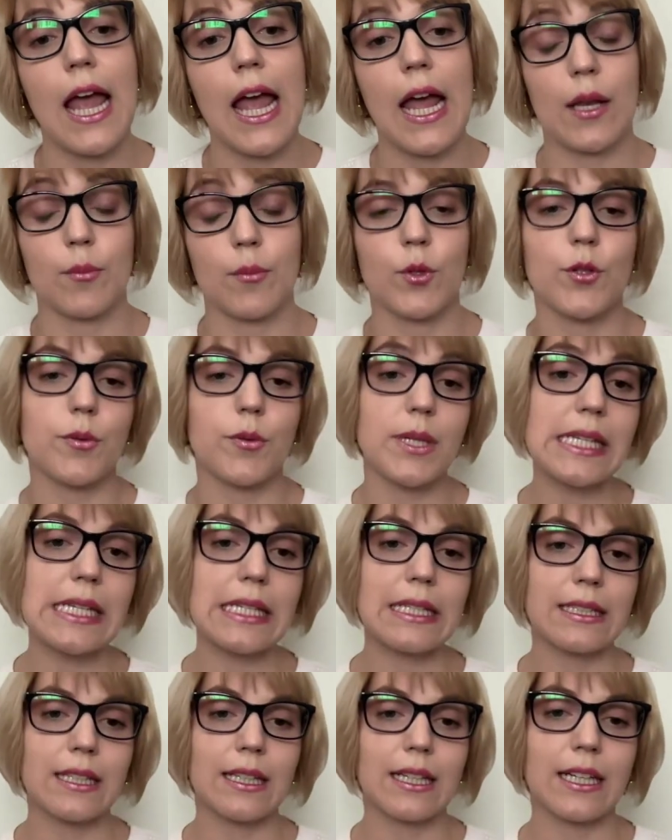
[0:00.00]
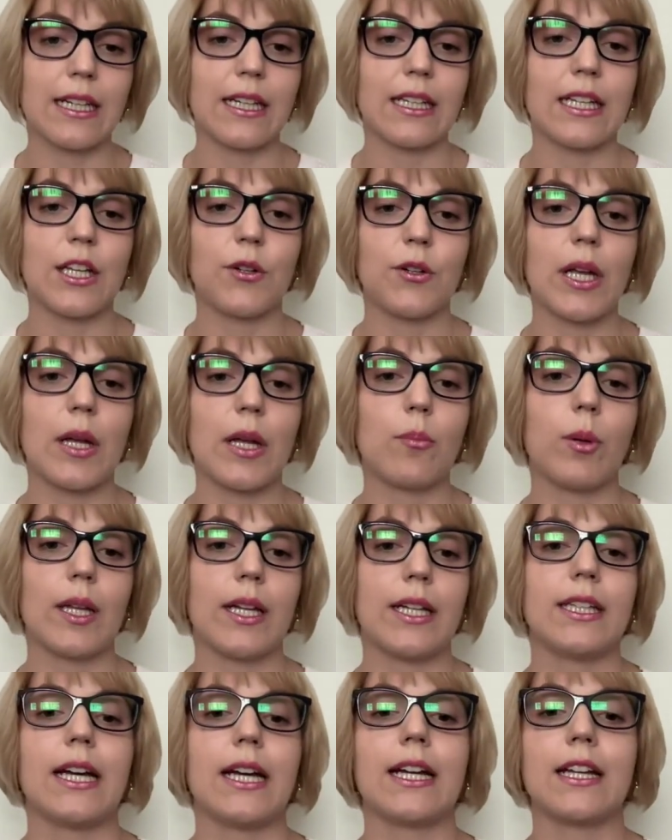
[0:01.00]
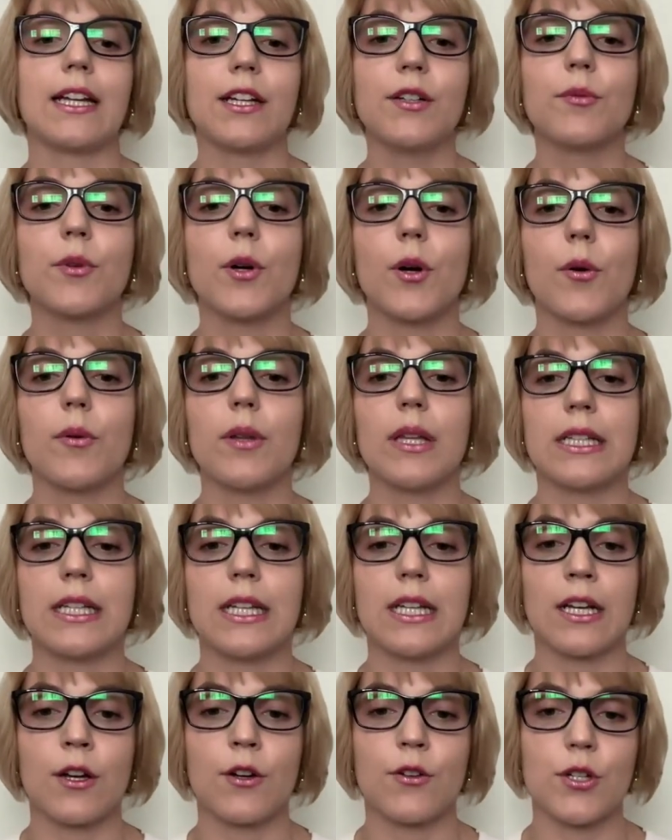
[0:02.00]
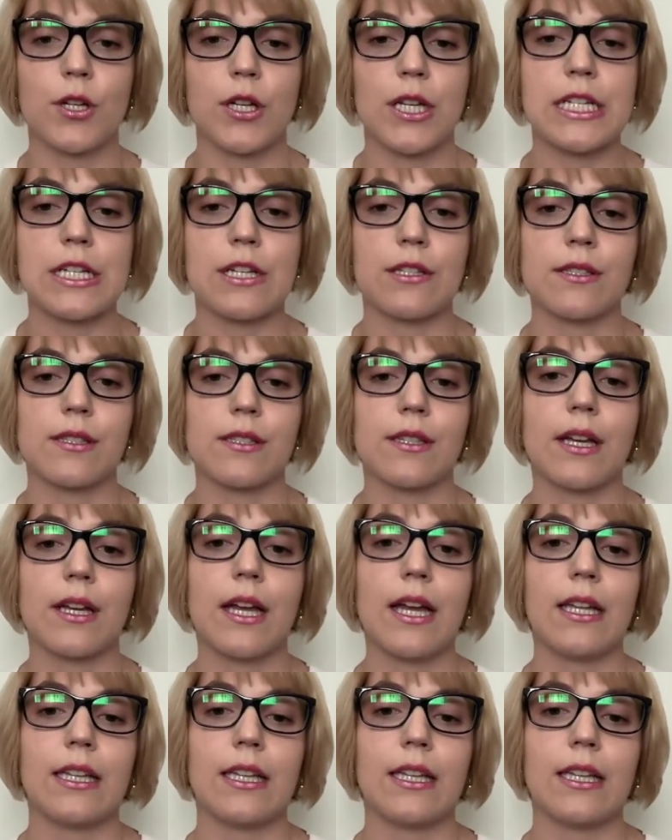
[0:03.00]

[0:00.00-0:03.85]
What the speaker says: And more recently, the UK played a key role in the negotiations